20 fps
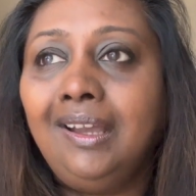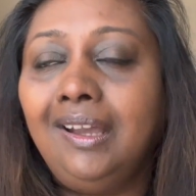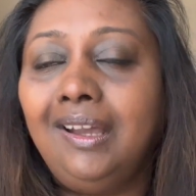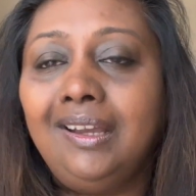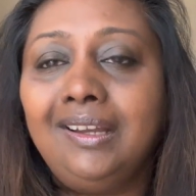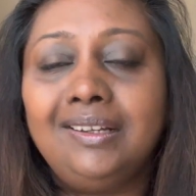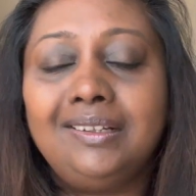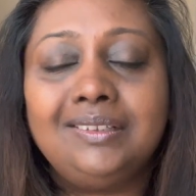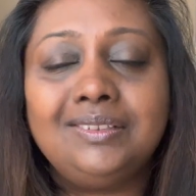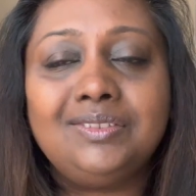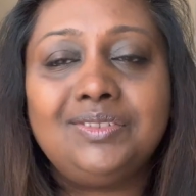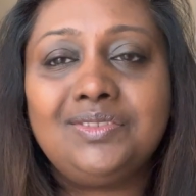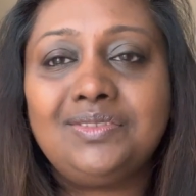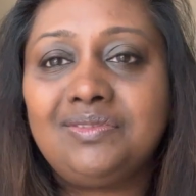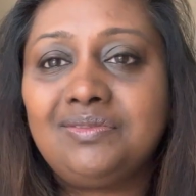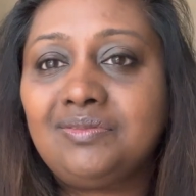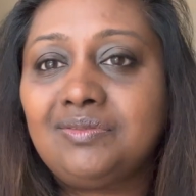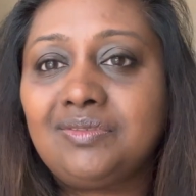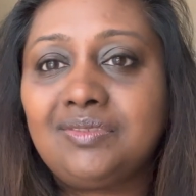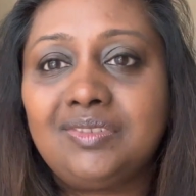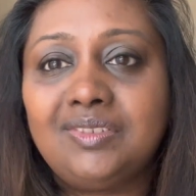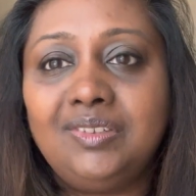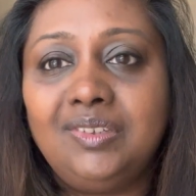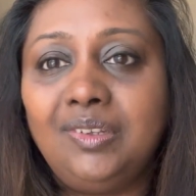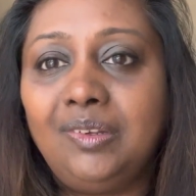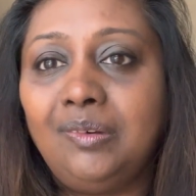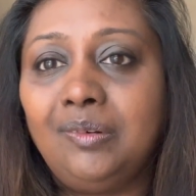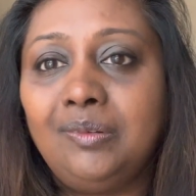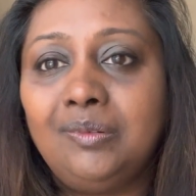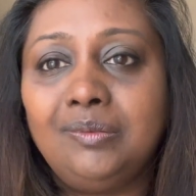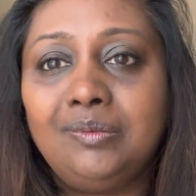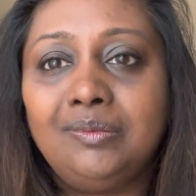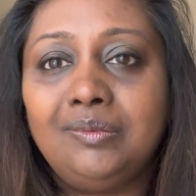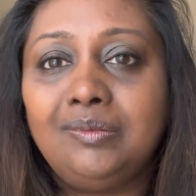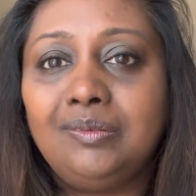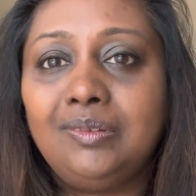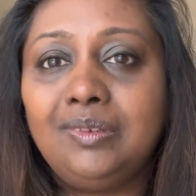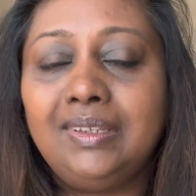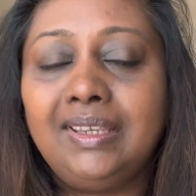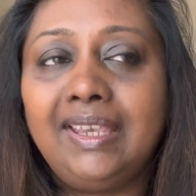Just, you know,
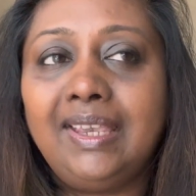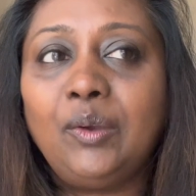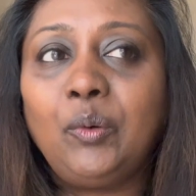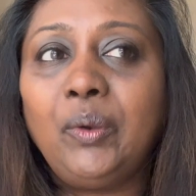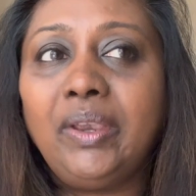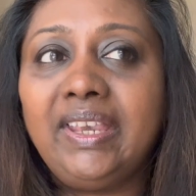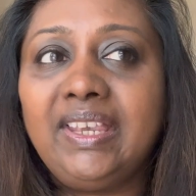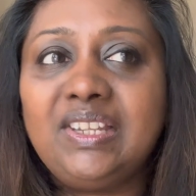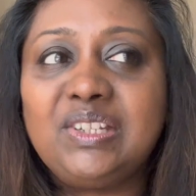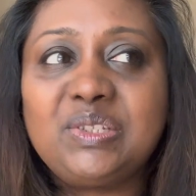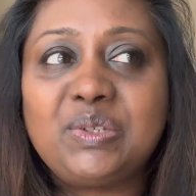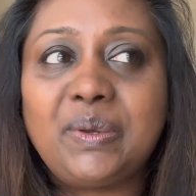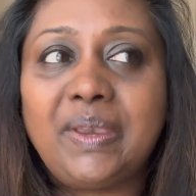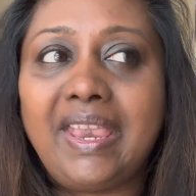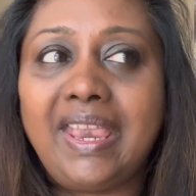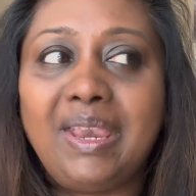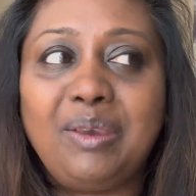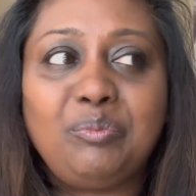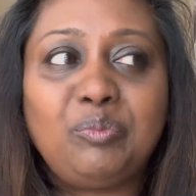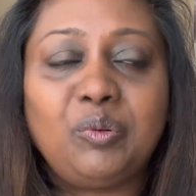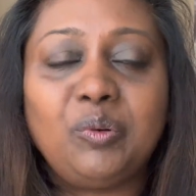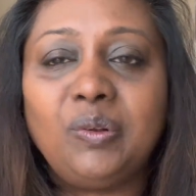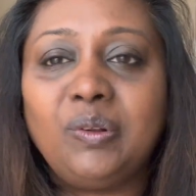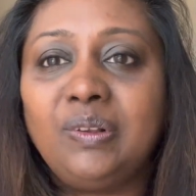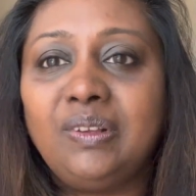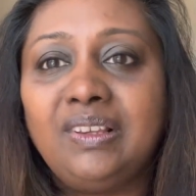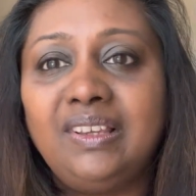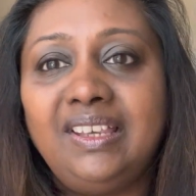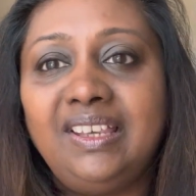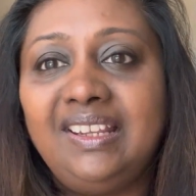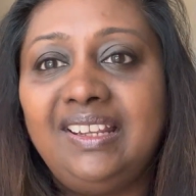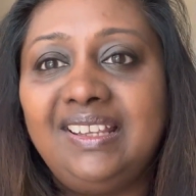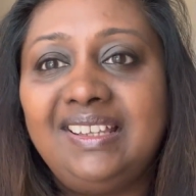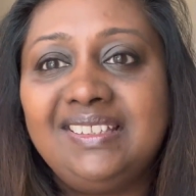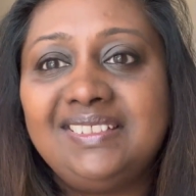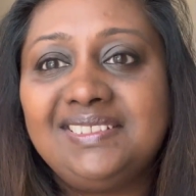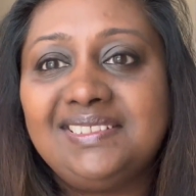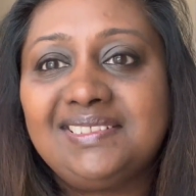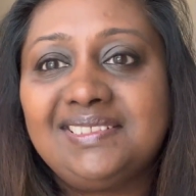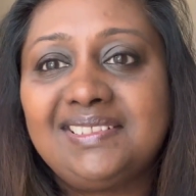going into April, it
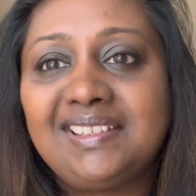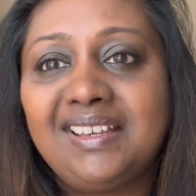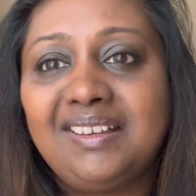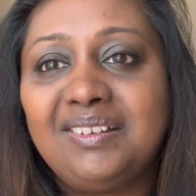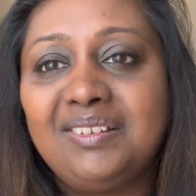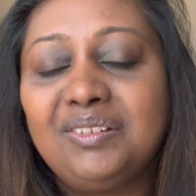is